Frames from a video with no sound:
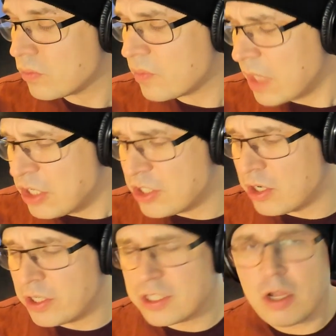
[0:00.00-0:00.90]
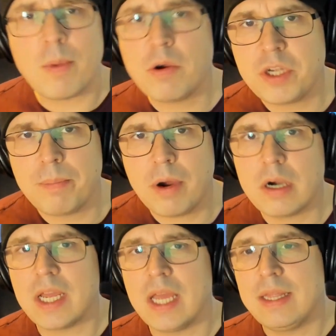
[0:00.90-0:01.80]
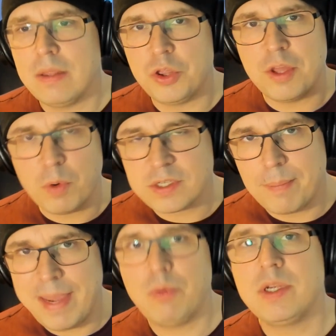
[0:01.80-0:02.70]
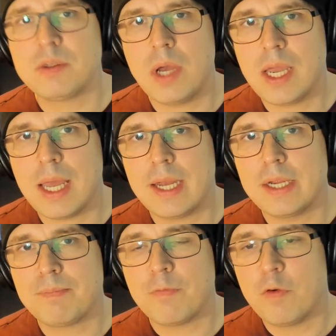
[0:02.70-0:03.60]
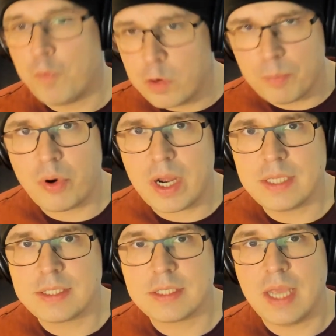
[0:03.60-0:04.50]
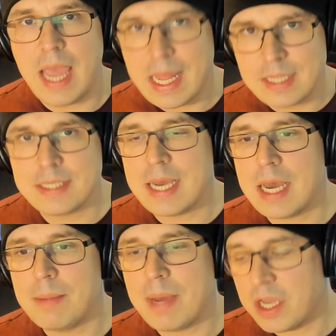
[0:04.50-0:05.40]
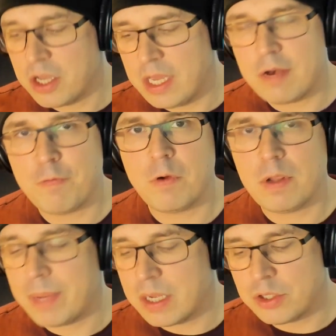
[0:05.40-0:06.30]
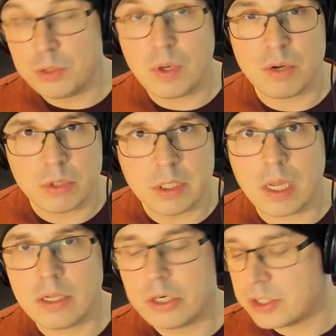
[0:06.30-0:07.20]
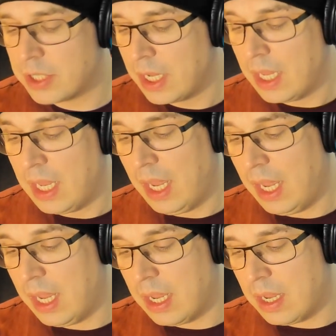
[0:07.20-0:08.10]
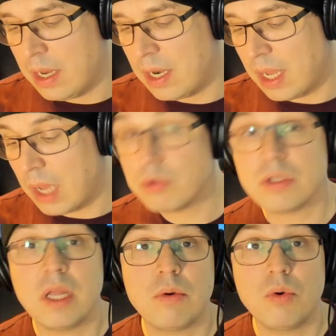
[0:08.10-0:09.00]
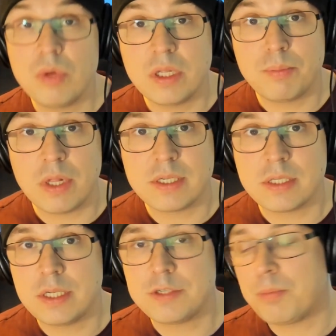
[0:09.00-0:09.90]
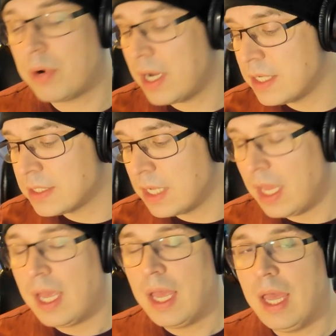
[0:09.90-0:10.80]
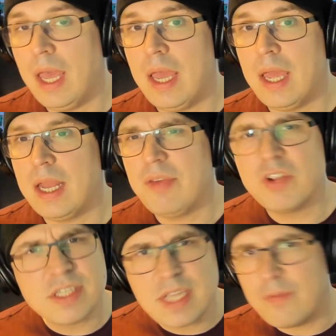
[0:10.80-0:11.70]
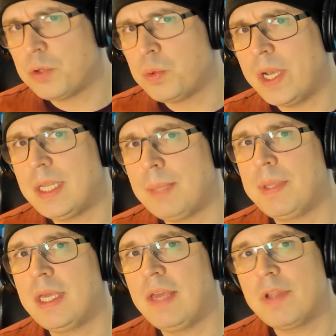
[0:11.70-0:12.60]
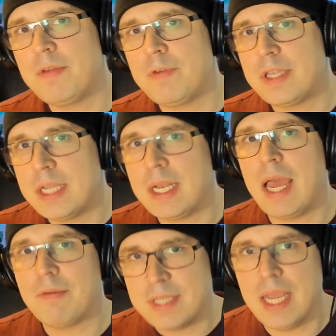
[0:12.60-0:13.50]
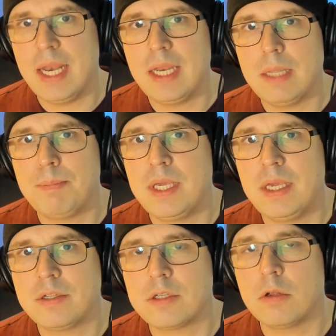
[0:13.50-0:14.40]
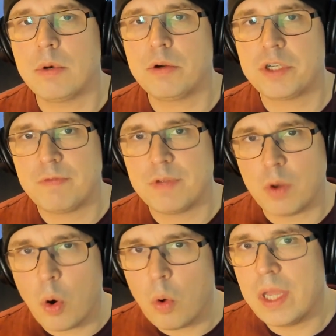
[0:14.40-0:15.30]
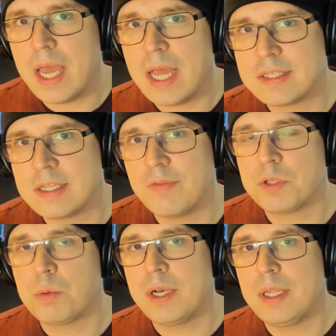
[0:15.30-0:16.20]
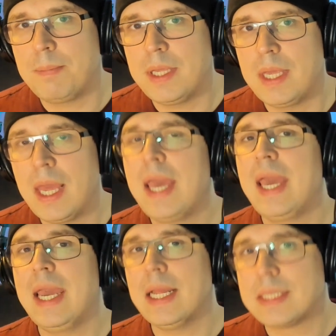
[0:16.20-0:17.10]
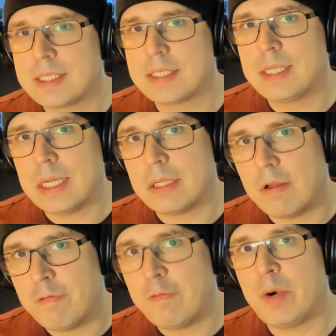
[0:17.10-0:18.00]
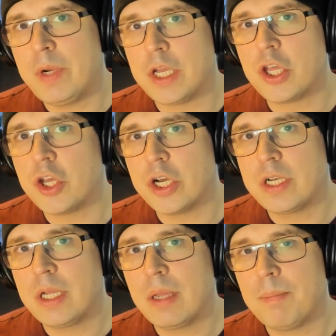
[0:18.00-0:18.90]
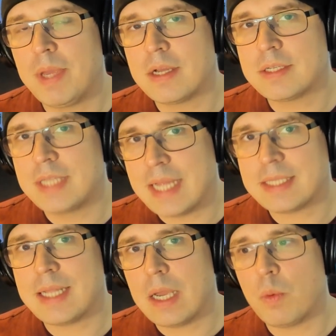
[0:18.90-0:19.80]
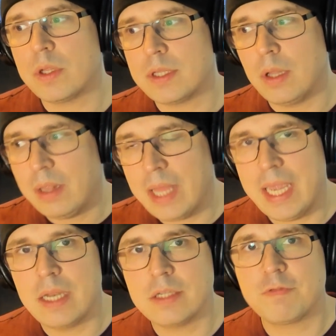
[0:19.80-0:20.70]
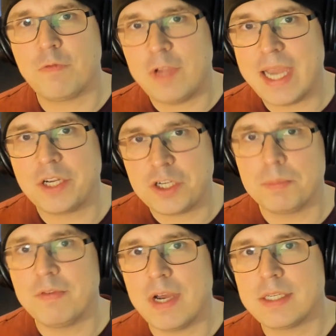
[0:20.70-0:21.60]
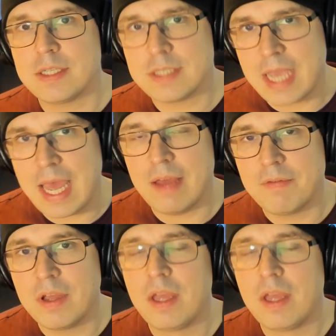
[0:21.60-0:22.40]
So the slow motion part was the main reason why I got it. For the price at the time, I could get it for about $200, and I was like really pleasantly surprised. And even the 720p, even if it did have 1080p slow motion, if it only had 720p, it's still very good, because that's like what the latest flagship devices have,